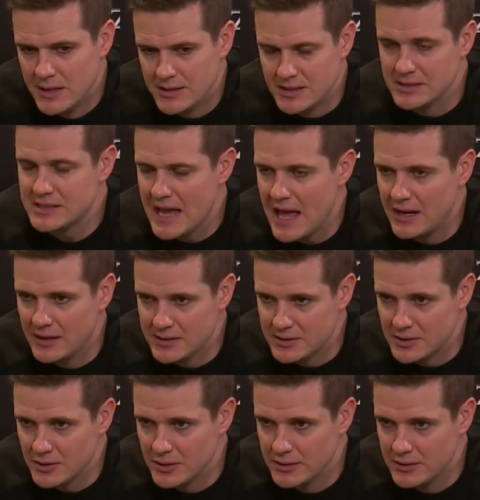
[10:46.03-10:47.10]
His intent
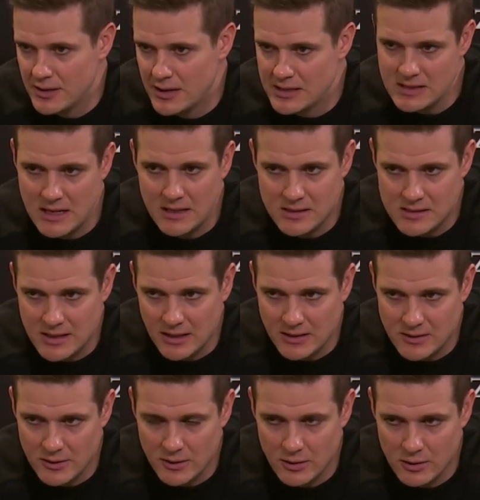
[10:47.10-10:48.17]
is good and his
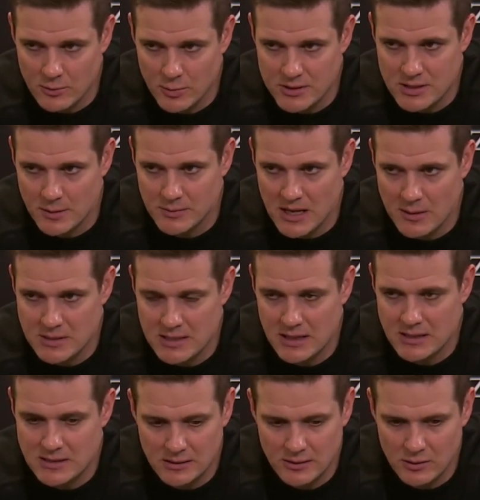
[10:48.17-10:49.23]
instincts are good, but sometimes
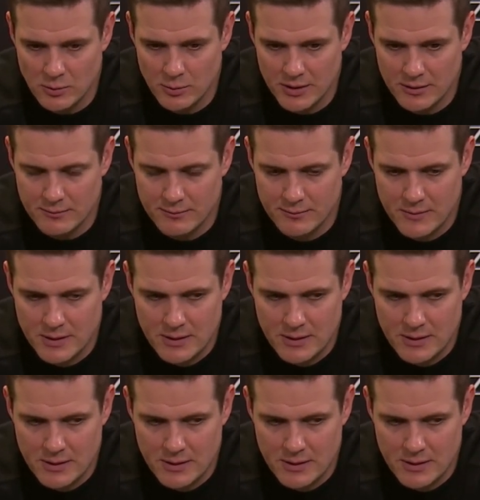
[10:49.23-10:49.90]
he gets a little bit